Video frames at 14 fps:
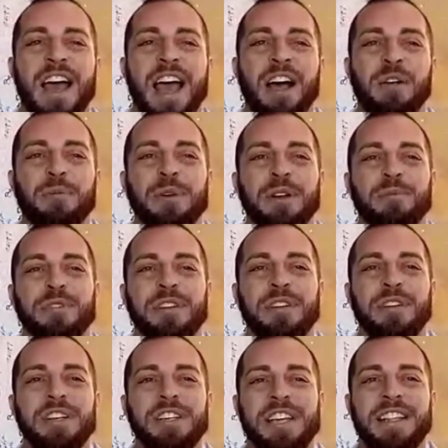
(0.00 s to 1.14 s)
help but
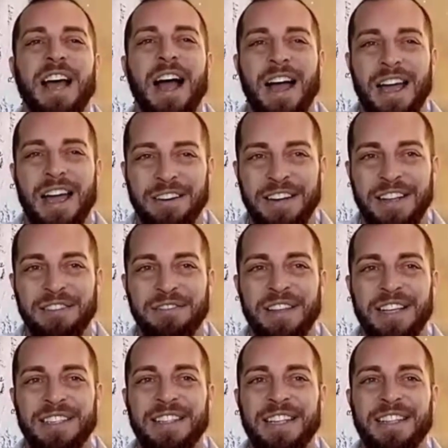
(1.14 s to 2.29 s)
appreciate the irony of
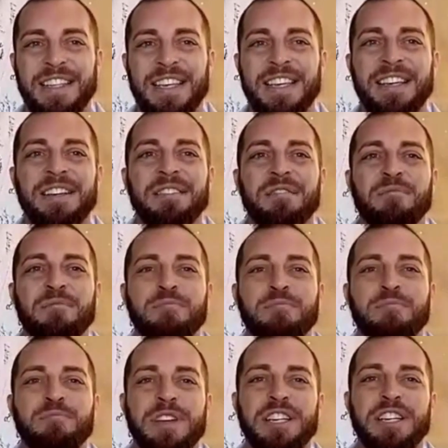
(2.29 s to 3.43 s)
this, that the
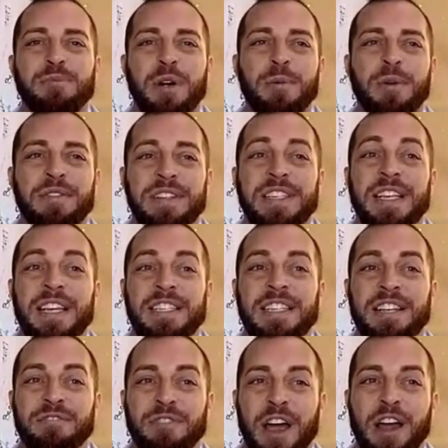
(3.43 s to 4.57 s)
Michigan Department of
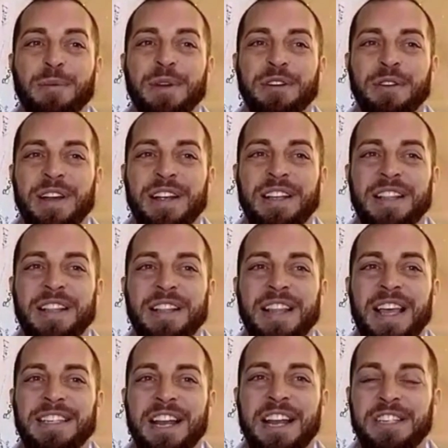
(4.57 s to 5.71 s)
its Environment, Great Lakes,
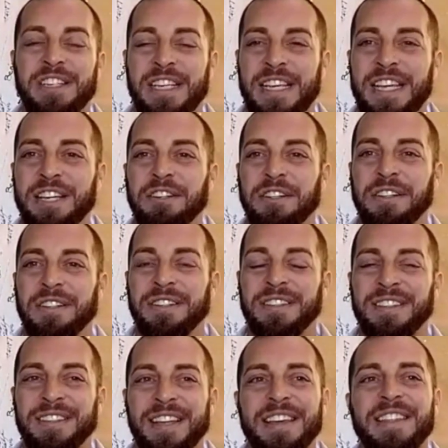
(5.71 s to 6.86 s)
and Energy, EGLE.
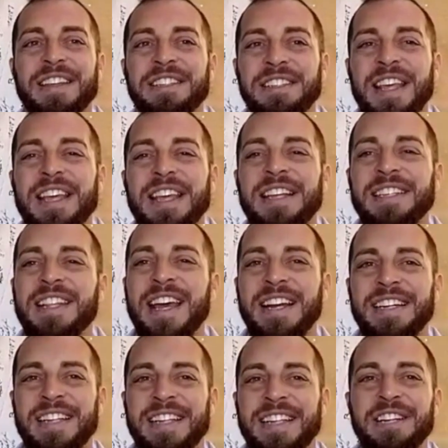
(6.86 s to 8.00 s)
Yeah, they did that
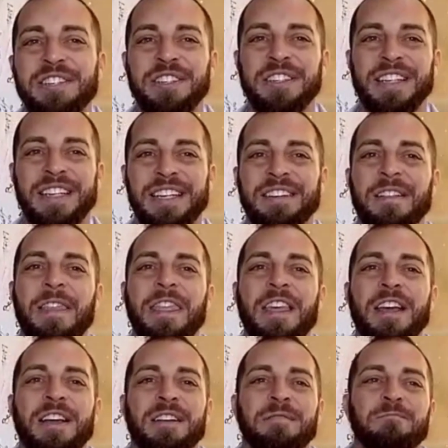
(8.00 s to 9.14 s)
intentionally.
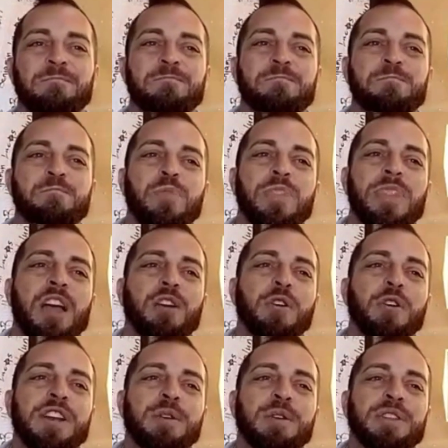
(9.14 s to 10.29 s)

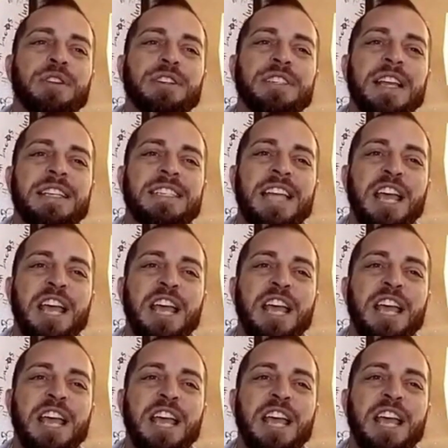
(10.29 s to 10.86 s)
According to a Thursday